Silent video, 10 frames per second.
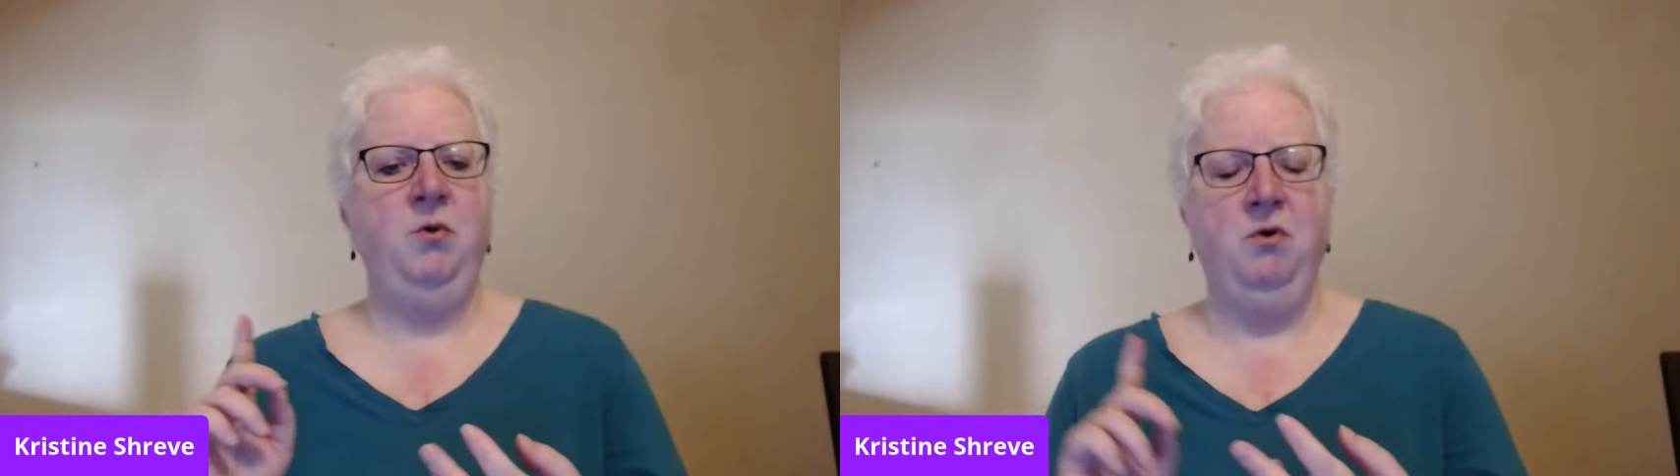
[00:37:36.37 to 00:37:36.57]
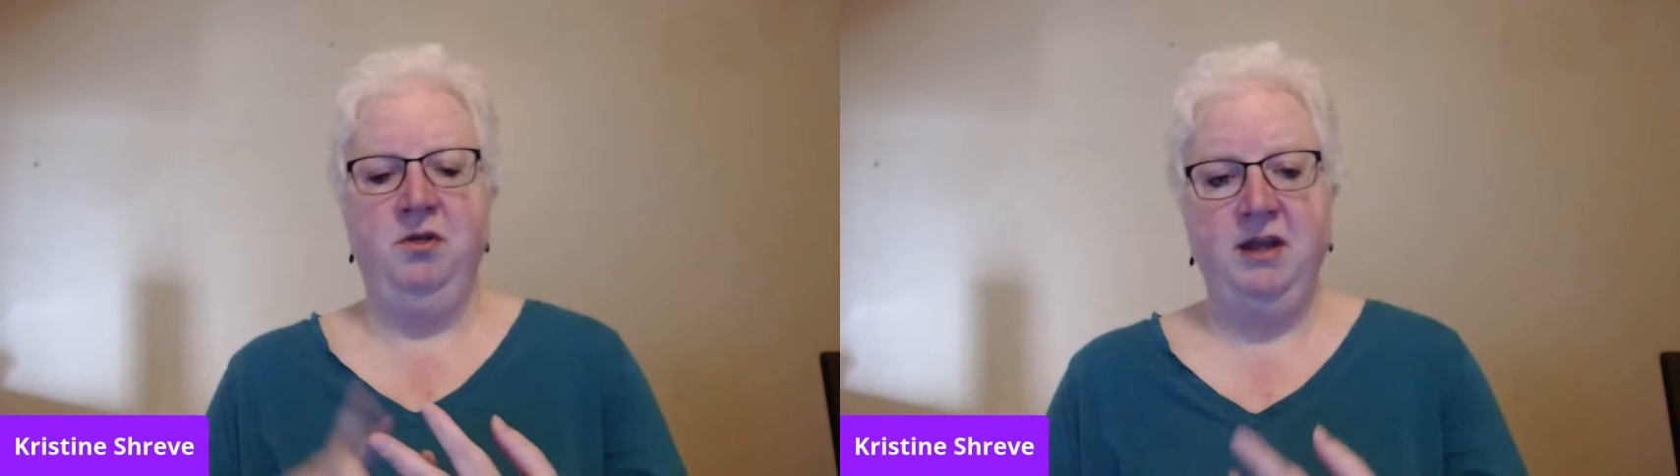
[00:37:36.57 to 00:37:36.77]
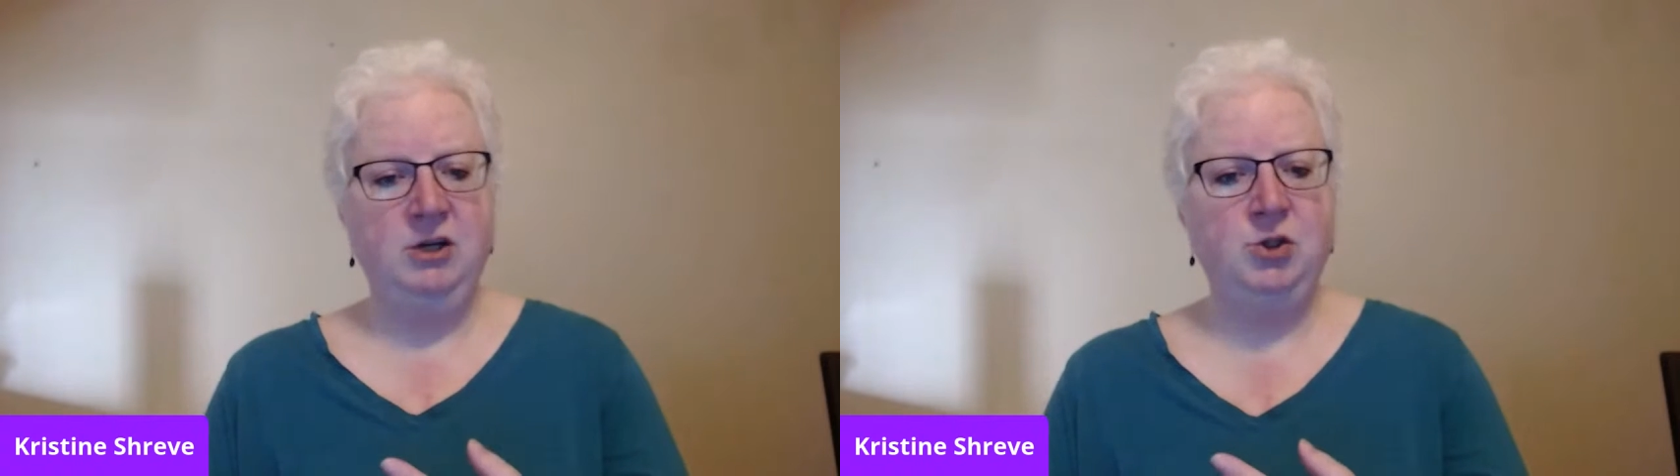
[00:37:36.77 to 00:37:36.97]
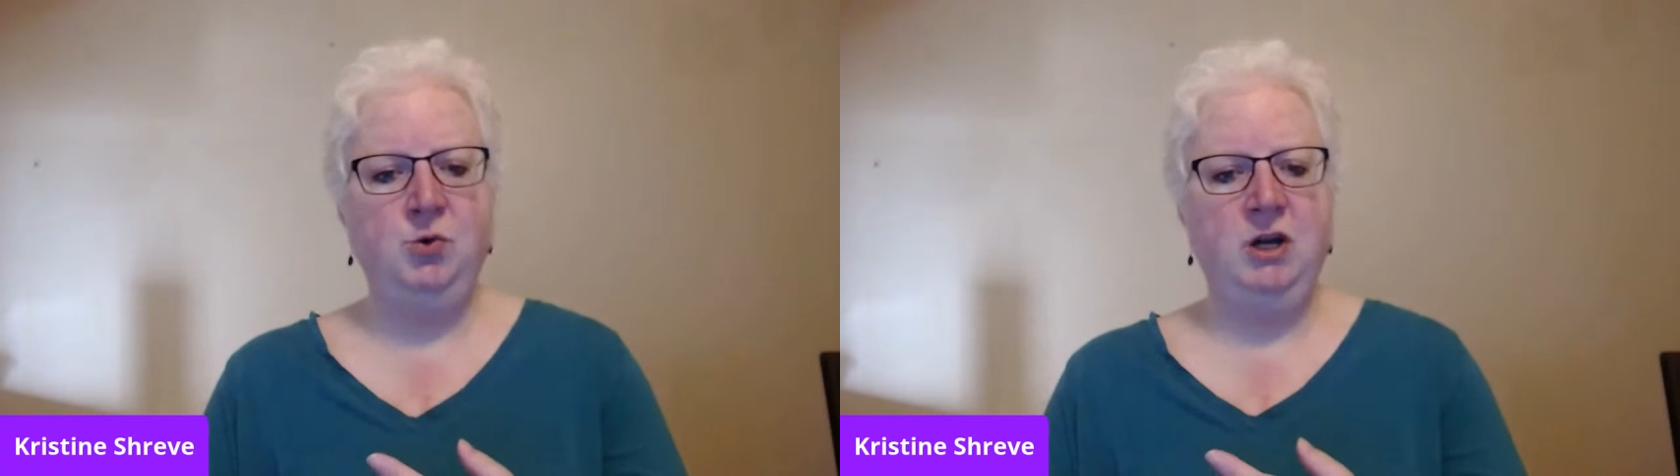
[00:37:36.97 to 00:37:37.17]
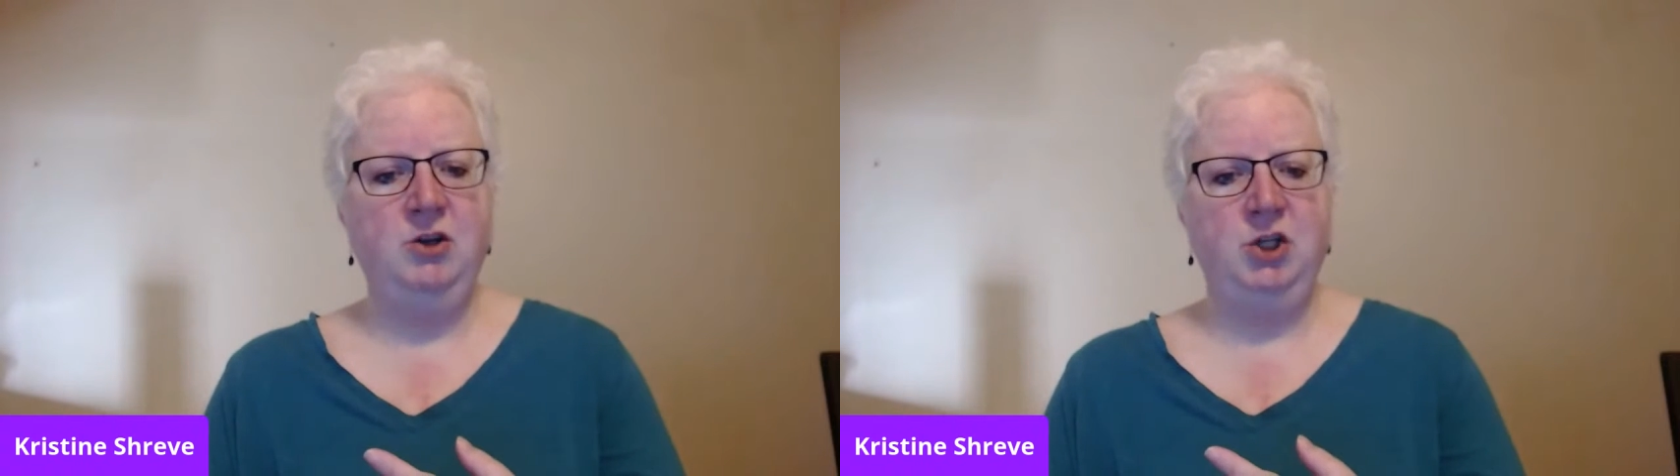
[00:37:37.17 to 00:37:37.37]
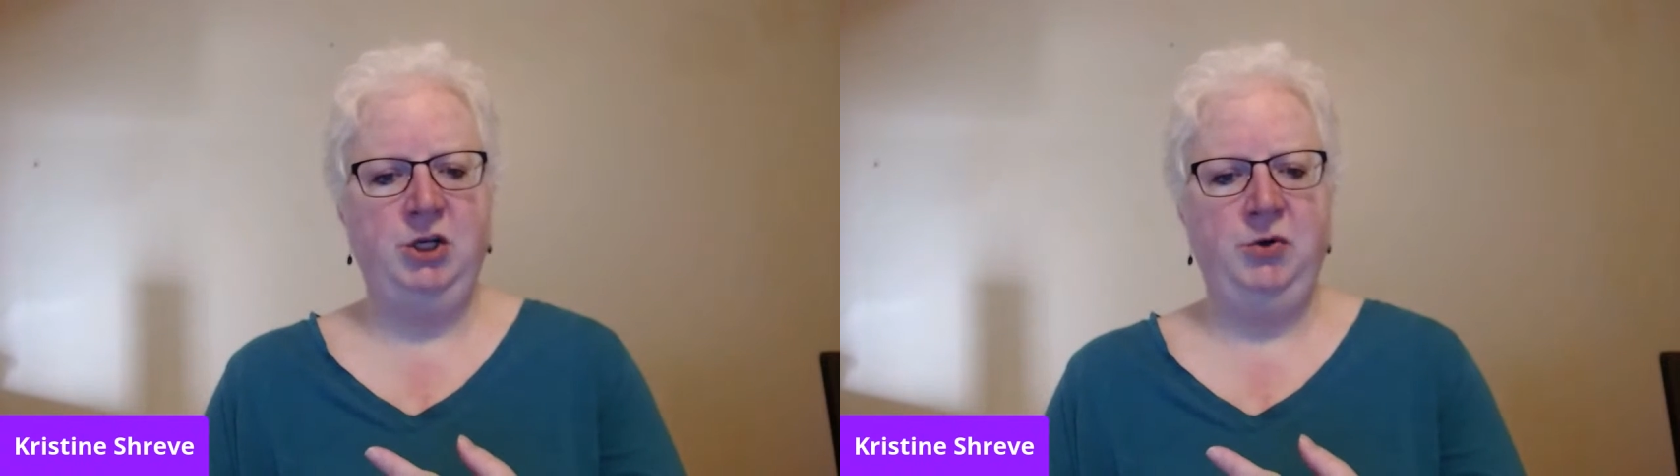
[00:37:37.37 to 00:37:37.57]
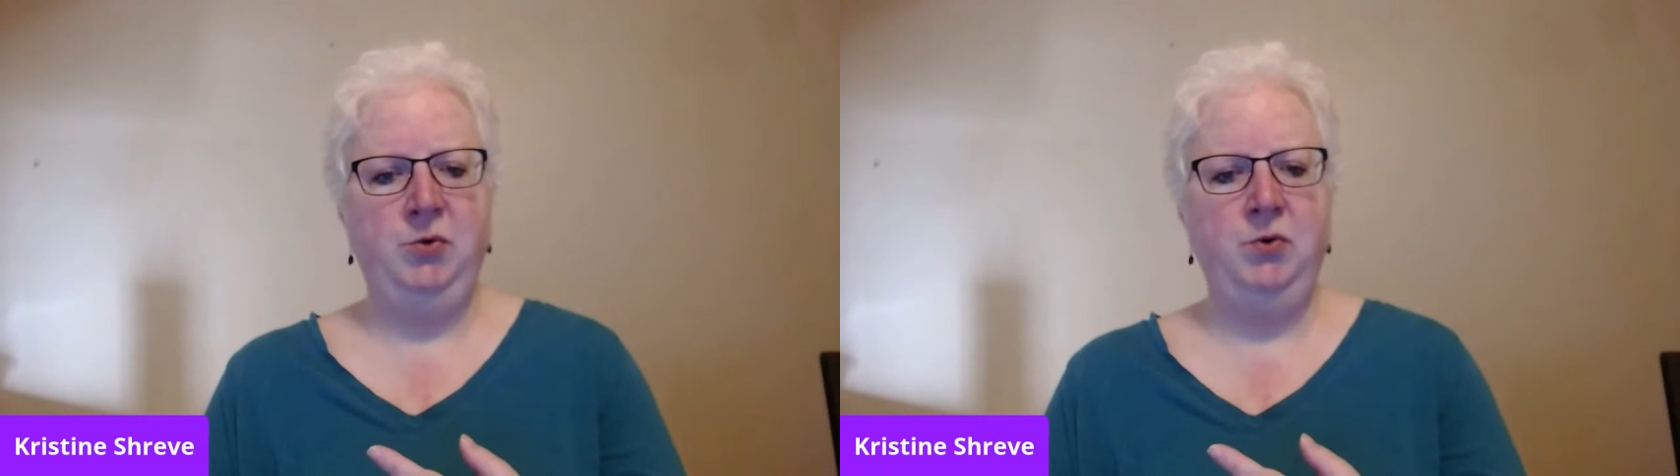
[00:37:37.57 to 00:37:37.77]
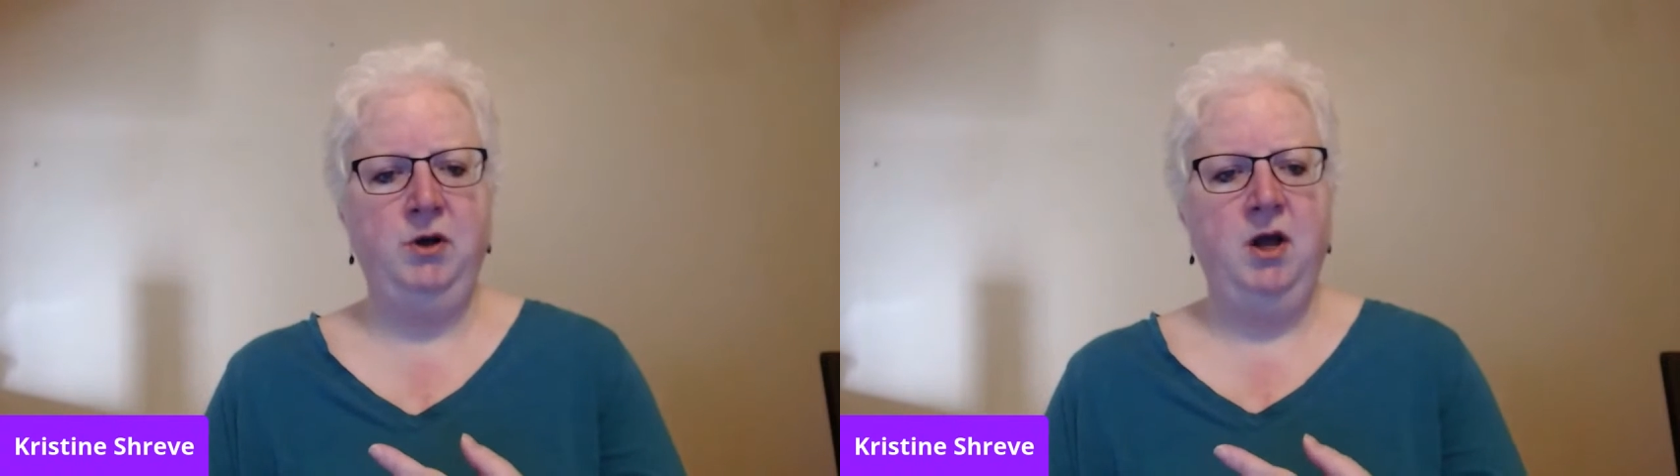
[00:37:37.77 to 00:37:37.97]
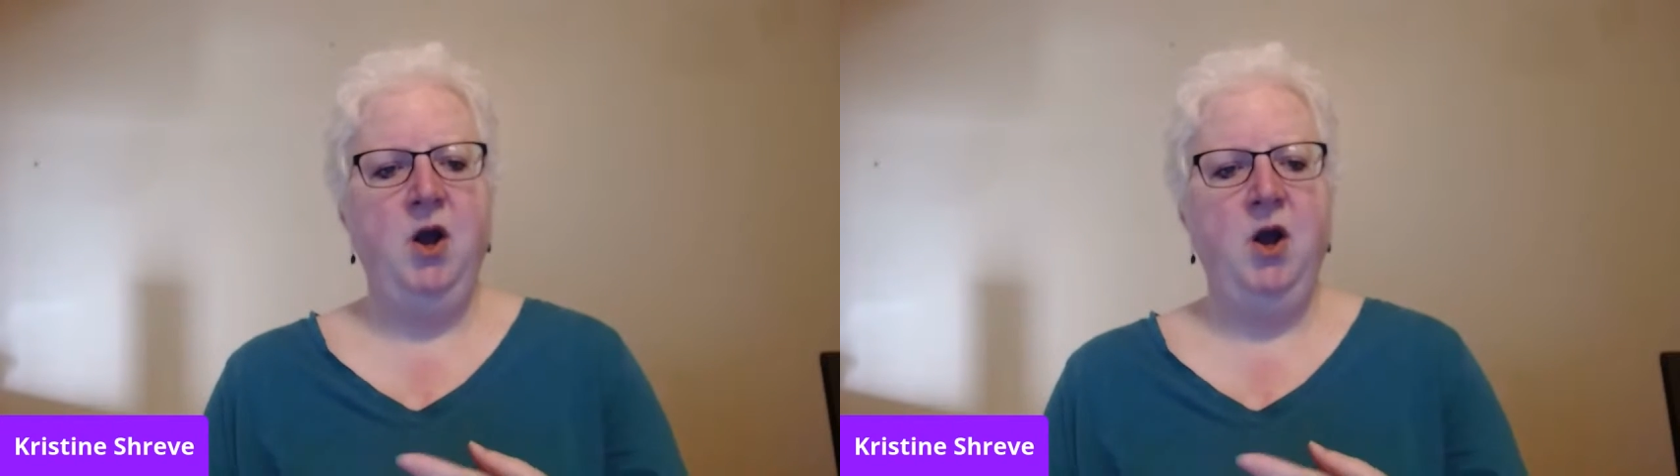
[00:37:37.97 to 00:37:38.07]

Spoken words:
or things you can do